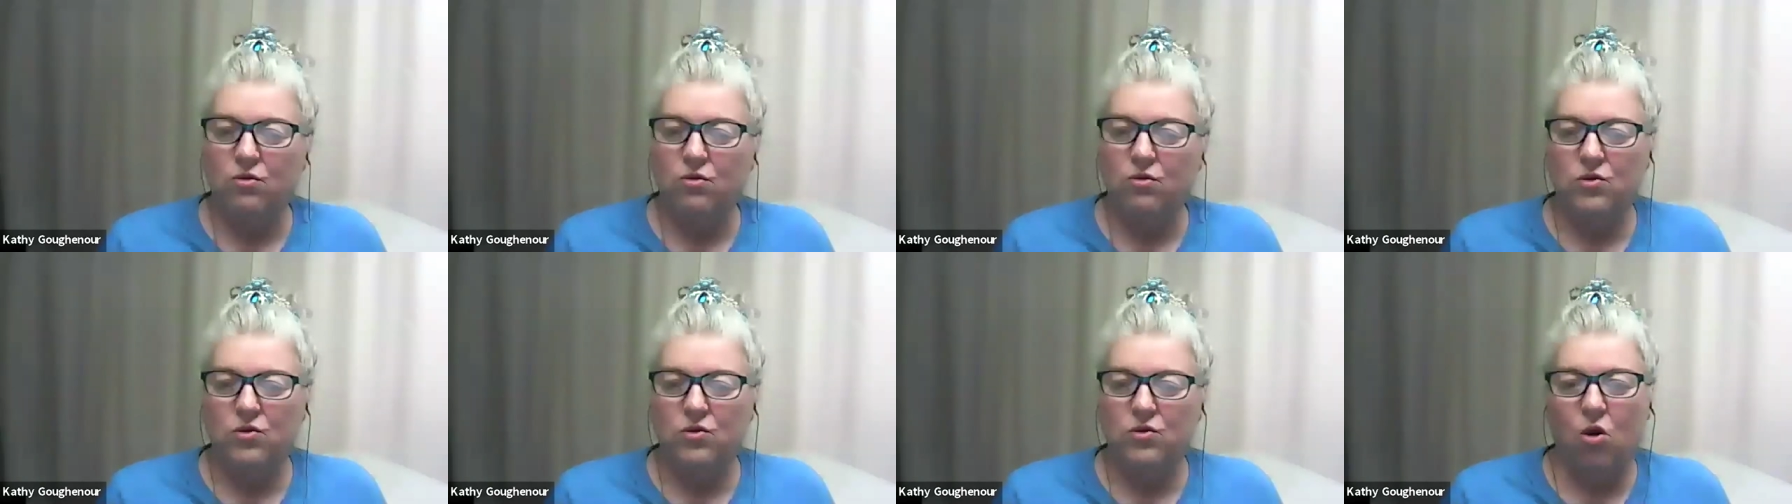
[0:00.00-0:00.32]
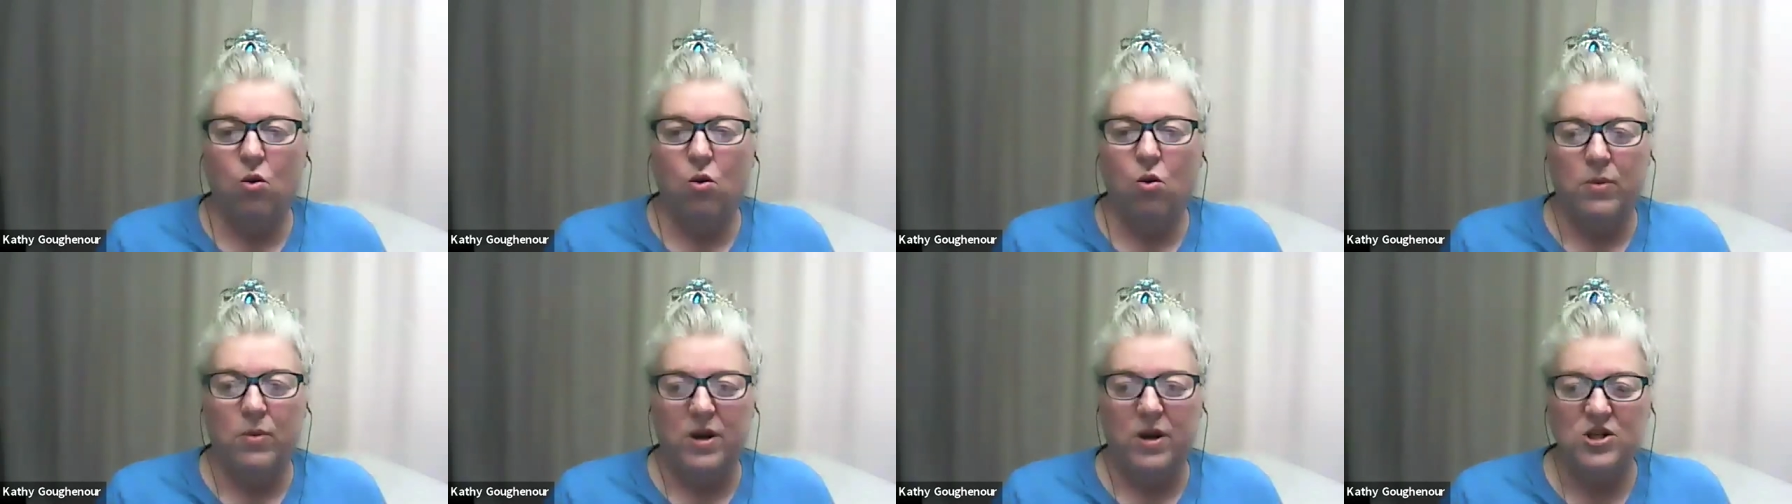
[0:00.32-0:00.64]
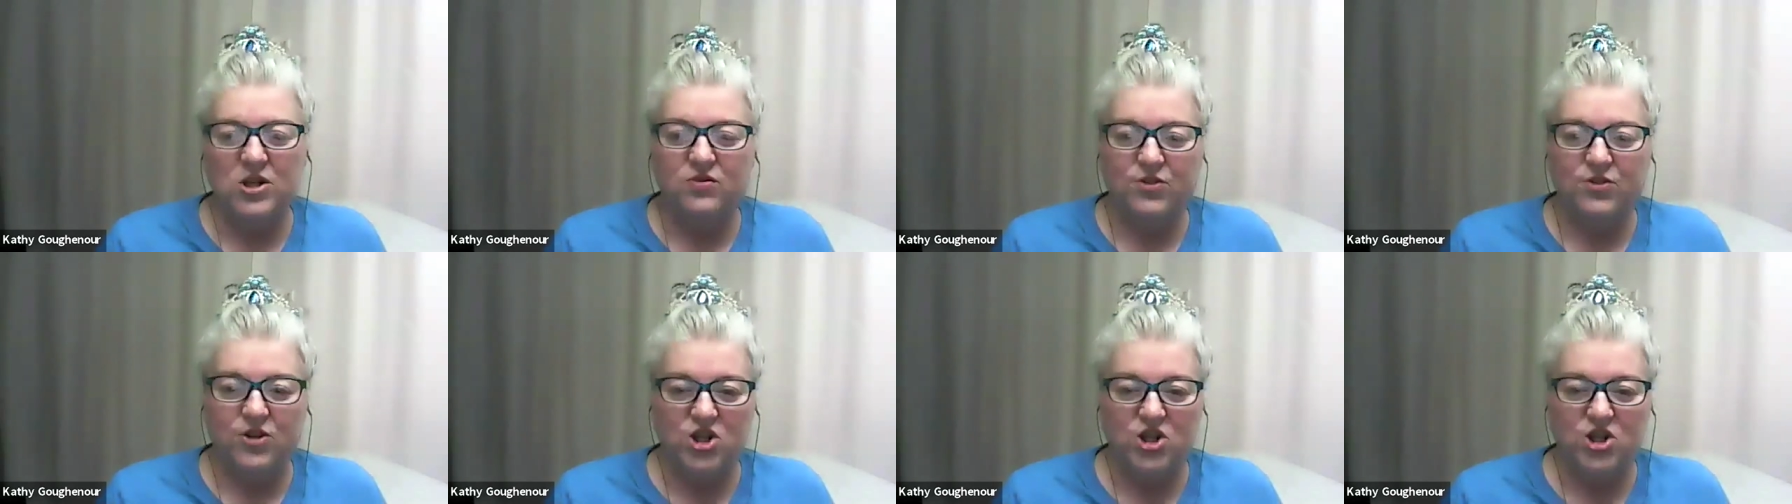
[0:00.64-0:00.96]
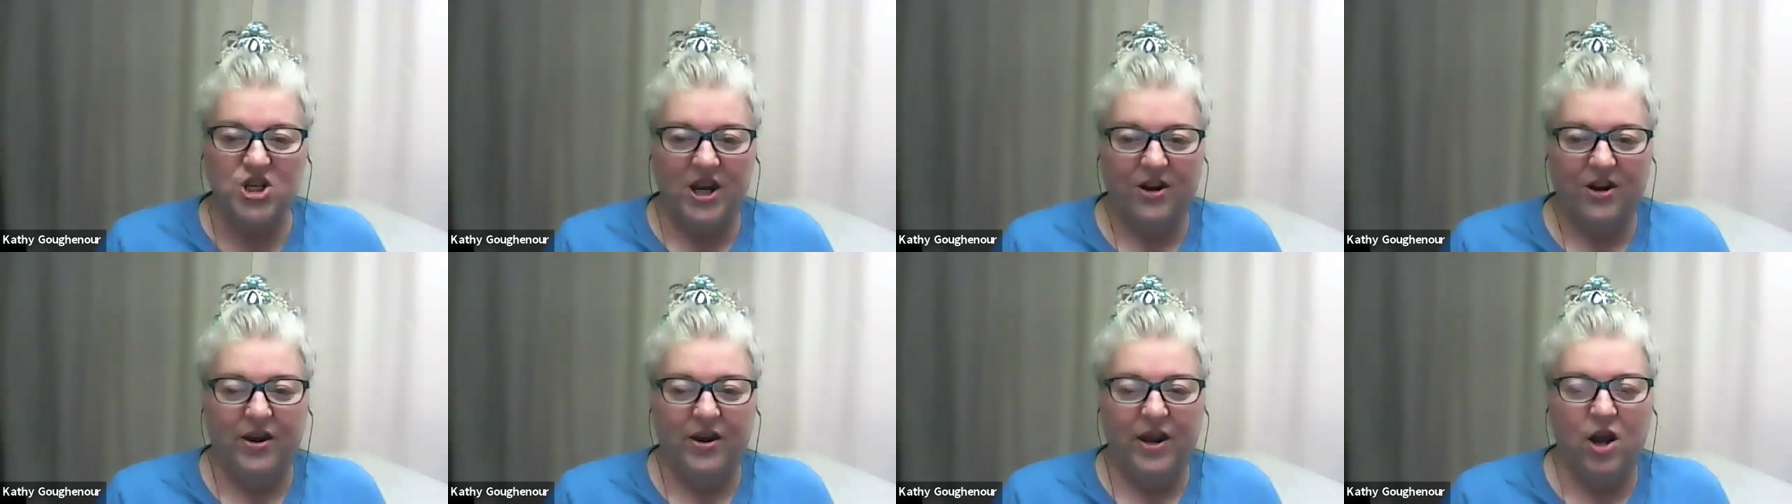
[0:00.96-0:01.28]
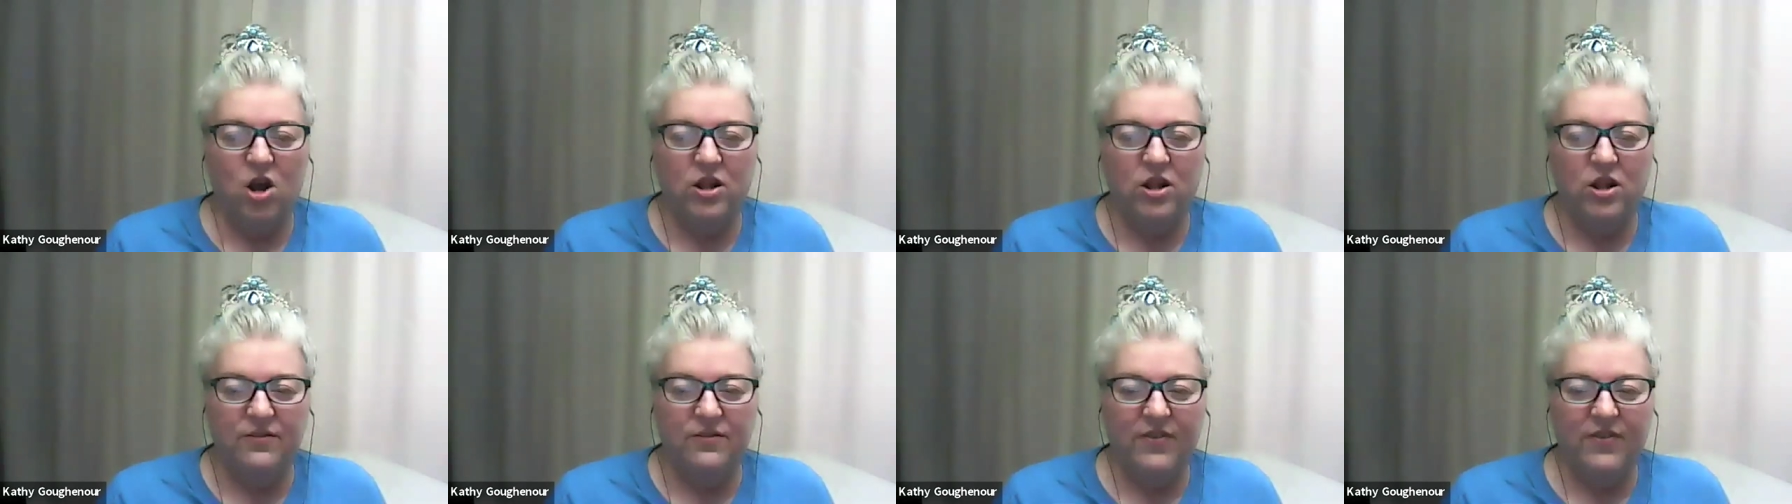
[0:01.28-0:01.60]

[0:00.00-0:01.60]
so much for sharing all of